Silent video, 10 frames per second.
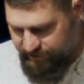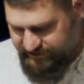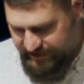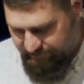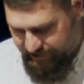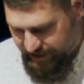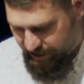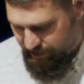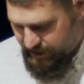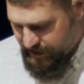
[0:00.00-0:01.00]
was never
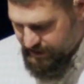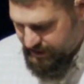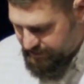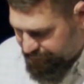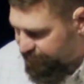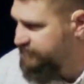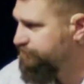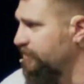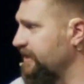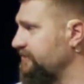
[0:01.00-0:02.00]
there in the first
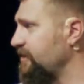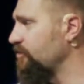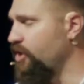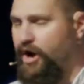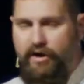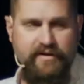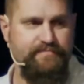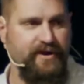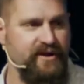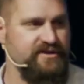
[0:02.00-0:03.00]
place. You know, car
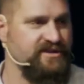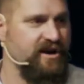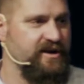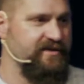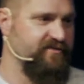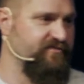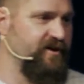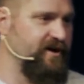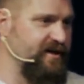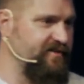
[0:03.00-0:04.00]
repairs are never
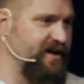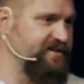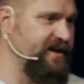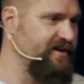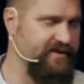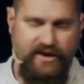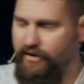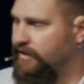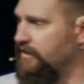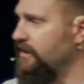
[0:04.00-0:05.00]
fun. I've had to have a
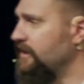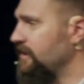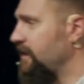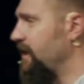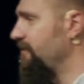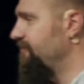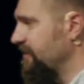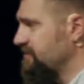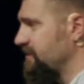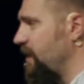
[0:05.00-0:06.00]
car uh,
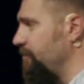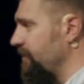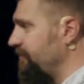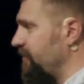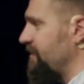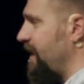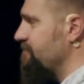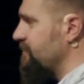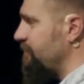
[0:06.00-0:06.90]
fixed a couple different times in